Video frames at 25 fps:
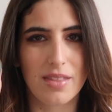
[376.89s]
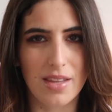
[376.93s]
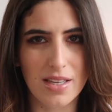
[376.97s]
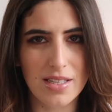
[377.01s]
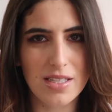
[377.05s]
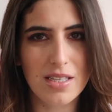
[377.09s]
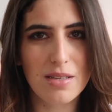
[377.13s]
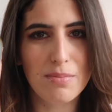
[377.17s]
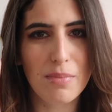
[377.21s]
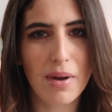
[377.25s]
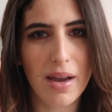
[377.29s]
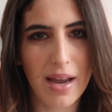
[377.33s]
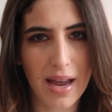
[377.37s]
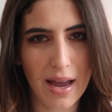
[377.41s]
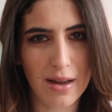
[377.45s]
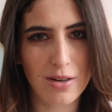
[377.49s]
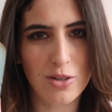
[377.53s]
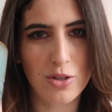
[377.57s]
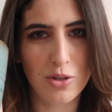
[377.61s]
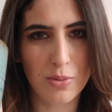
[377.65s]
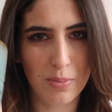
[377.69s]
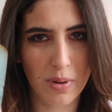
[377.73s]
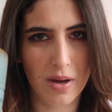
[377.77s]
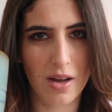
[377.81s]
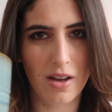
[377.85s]
This is my
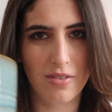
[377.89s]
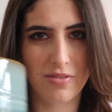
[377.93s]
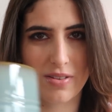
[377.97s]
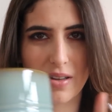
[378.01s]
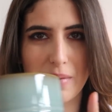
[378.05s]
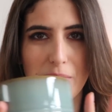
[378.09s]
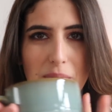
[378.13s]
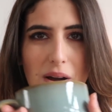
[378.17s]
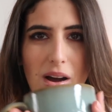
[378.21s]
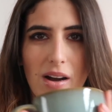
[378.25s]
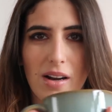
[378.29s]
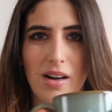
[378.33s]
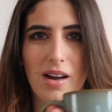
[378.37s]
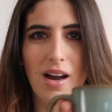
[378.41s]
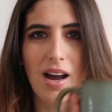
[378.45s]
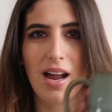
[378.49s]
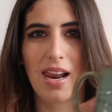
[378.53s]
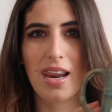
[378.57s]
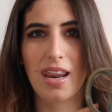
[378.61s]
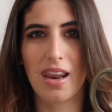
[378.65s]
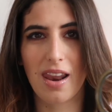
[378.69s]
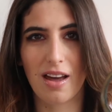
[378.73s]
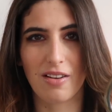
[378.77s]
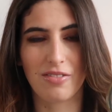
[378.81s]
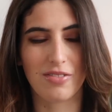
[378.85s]
actual perfect mug. I
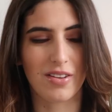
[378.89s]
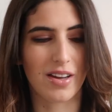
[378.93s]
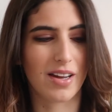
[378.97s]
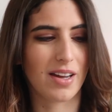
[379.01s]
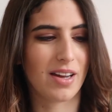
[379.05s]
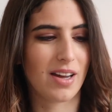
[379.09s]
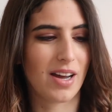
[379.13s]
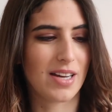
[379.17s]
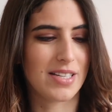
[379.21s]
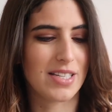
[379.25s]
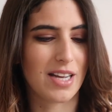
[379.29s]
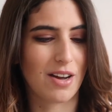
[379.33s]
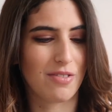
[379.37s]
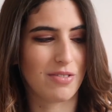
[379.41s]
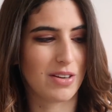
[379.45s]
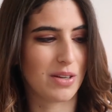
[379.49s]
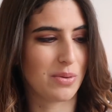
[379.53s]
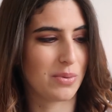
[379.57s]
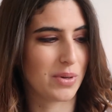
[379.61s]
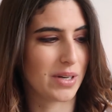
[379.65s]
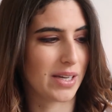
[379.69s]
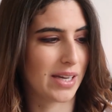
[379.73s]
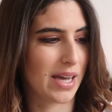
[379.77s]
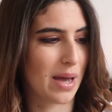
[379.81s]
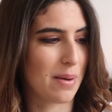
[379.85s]
love it. I definitely
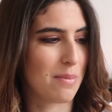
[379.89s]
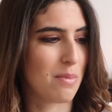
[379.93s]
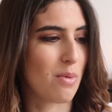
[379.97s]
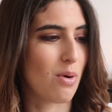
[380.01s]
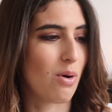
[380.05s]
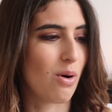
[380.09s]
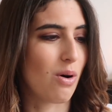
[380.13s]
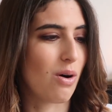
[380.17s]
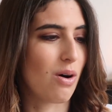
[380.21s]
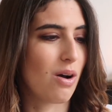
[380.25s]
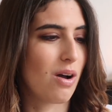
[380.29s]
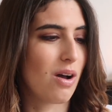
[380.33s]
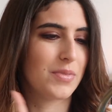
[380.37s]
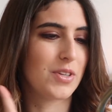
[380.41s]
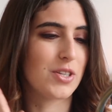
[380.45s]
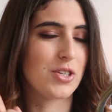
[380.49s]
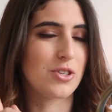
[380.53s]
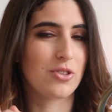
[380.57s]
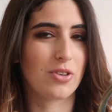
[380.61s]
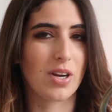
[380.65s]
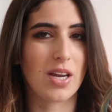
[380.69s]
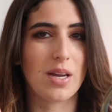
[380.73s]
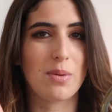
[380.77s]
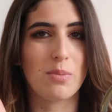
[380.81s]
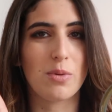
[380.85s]
want to get more. The
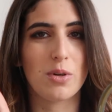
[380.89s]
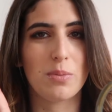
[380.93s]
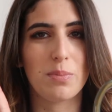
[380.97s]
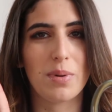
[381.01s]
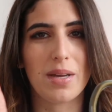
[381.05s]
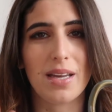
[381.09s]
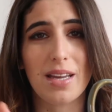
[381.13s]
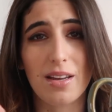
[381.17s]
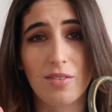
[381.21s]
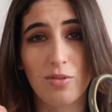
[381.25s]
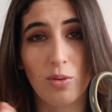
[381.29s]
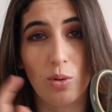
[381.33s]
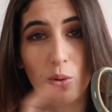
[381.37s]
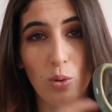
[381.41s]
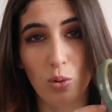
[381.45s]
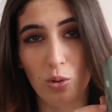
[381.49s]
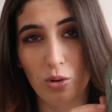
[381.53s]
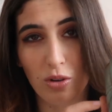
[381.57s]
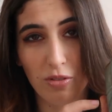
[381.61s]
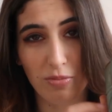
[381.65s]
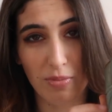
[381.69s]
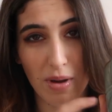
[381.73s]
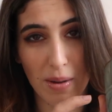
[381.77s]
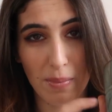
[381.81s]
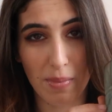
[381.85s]
dream would be if
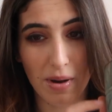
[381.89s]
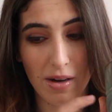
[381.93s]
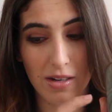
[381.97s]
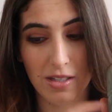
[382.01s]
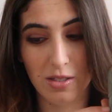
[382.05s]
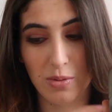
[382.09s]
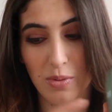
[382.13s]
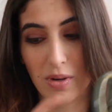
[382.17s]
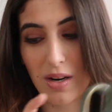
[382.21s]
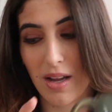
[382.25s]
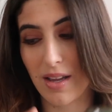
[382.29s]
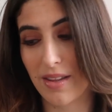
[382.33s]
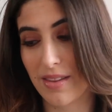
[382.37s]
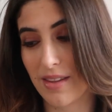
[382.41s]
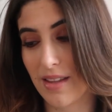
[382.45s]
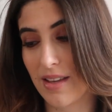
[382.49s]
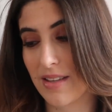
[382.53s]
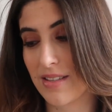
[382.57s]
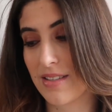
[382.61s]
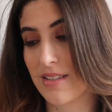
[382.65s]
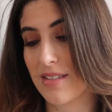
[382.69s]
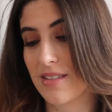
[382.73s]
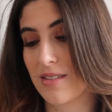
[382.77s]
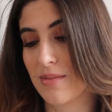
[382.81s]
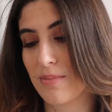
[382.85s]
all of my mugs were like
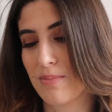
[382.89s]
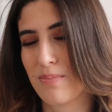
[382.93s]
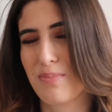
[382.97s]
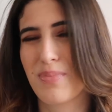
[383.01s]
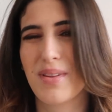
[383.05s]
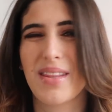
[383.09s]
this.